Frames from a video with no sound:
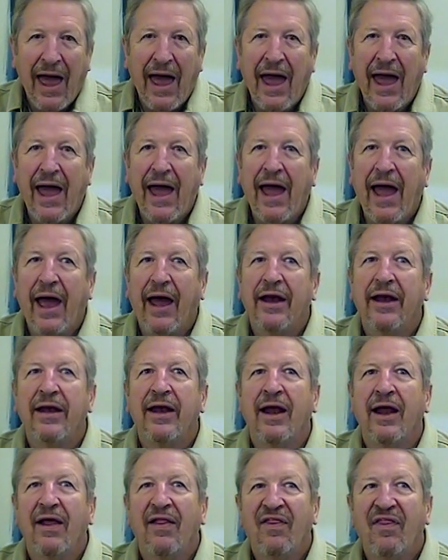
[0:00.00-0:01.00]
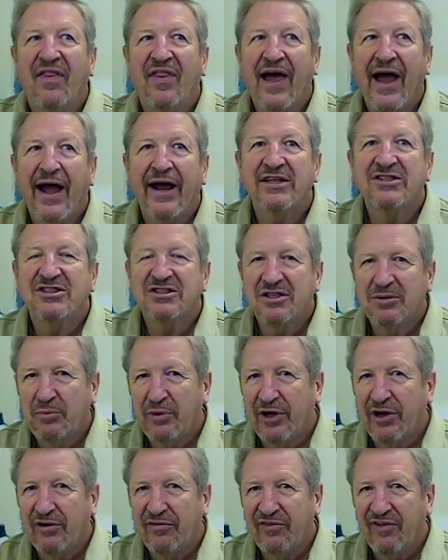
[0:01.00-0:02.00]
And that's the
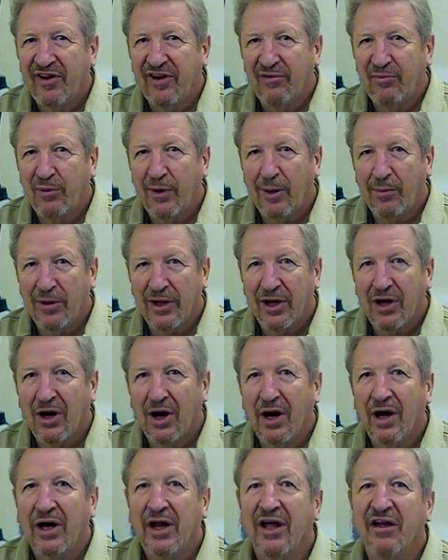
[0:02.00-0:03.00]
benefit of public art.